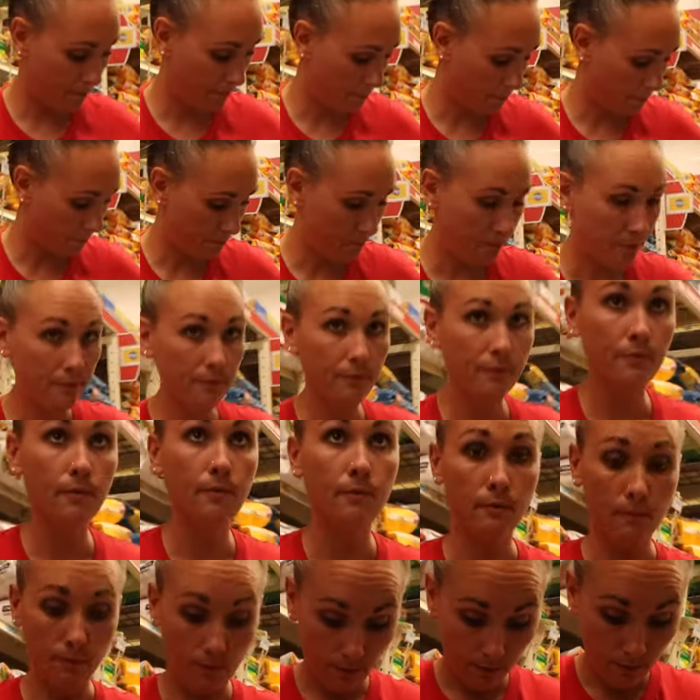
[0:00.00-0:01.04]
You got soaking
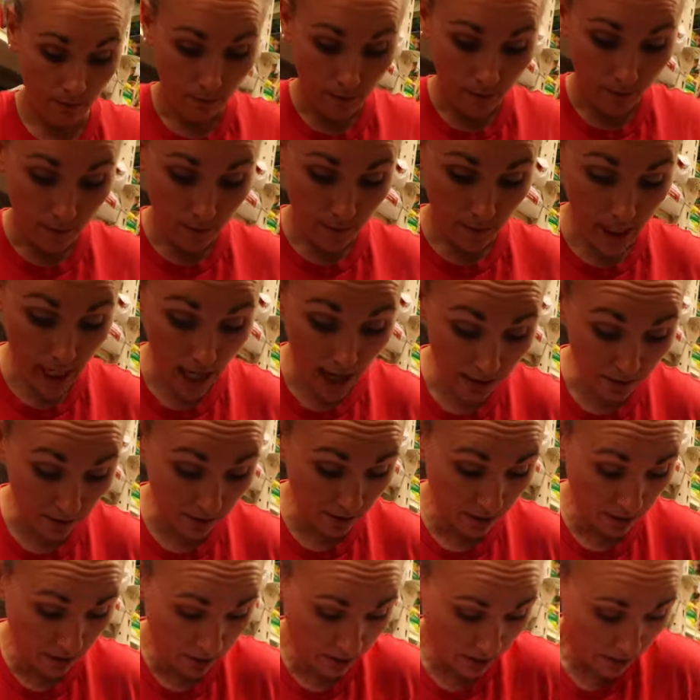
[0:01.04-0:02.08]
wet too. Yes.
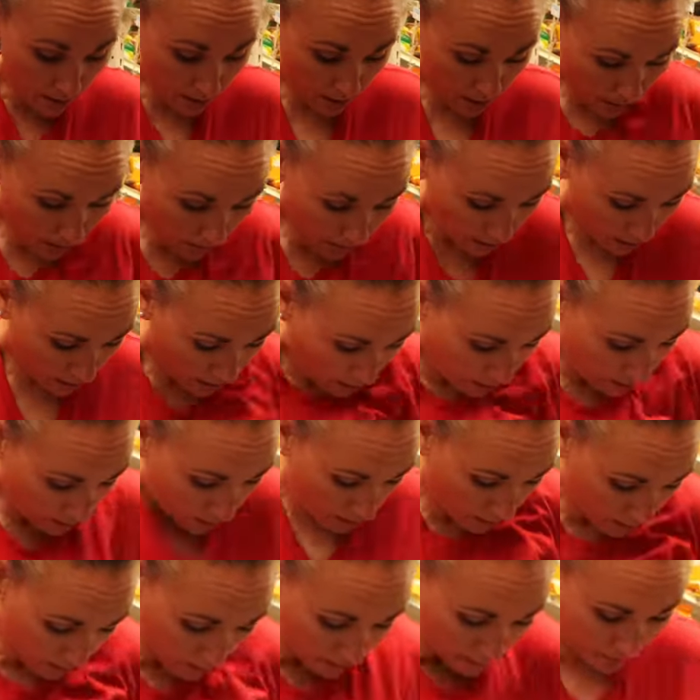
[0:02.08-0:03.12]
And
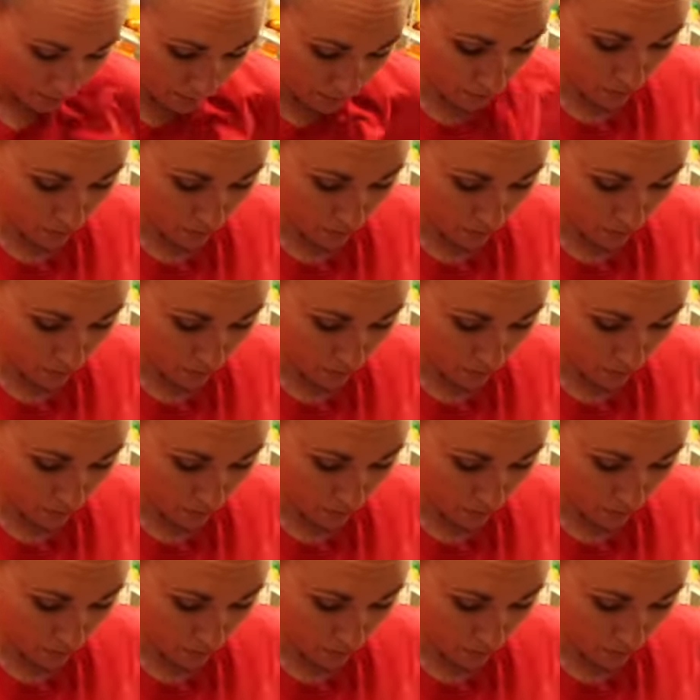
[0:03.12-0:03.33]
that's my